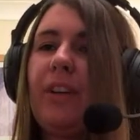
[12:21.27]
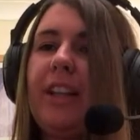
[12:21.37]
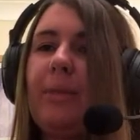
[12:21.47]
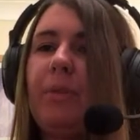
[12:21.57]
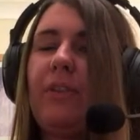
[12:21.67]

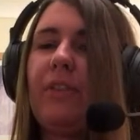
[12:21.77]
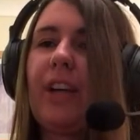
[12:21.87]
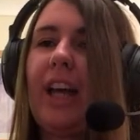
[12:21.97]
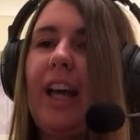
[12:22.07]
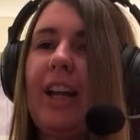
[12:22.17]
And then with
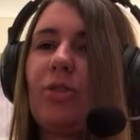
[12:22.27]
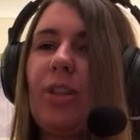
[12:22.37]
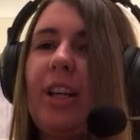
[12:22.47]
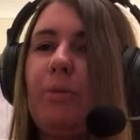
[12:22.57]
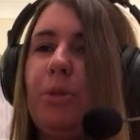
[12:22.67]

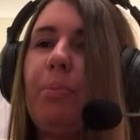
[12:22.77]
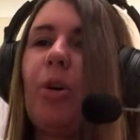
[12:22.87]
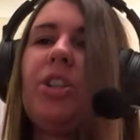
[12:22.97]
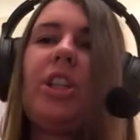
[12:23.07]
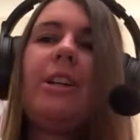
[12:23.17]
Adric, it was
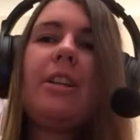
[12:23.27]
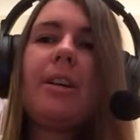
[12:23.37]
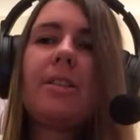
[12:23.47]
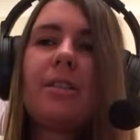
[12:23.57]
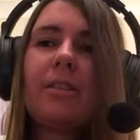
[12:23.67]
boy
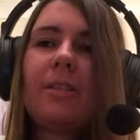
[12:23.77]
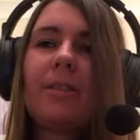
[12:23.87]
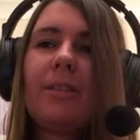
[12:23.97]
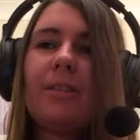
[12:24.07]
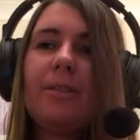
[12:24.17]
genius,
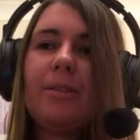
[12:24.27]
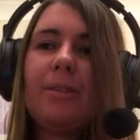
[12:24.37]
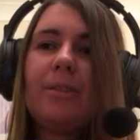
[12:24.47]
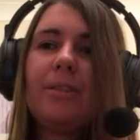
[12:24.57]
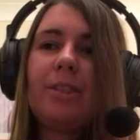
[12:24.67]

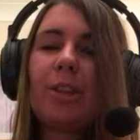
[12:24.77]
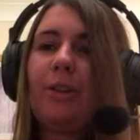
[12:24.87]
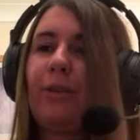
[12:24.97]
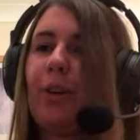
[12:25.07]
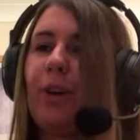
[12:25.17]

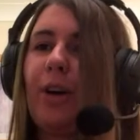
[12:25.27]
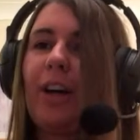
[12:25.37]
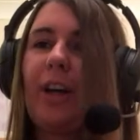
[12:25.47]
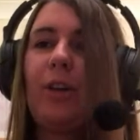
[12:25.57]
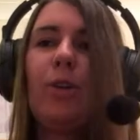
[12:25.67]
sort of
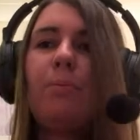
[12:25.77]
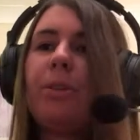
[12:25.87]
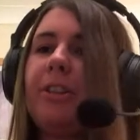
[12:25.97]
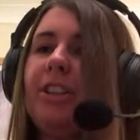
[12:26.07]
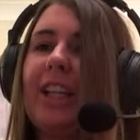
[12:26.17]

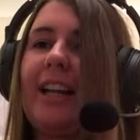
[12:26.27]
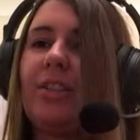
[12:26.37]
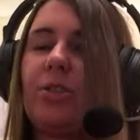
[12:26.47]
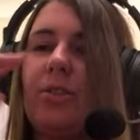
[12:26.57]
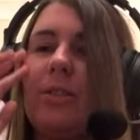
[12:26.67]
uber
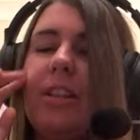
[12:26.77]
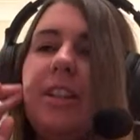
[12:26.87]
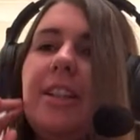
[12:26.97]
intelligent.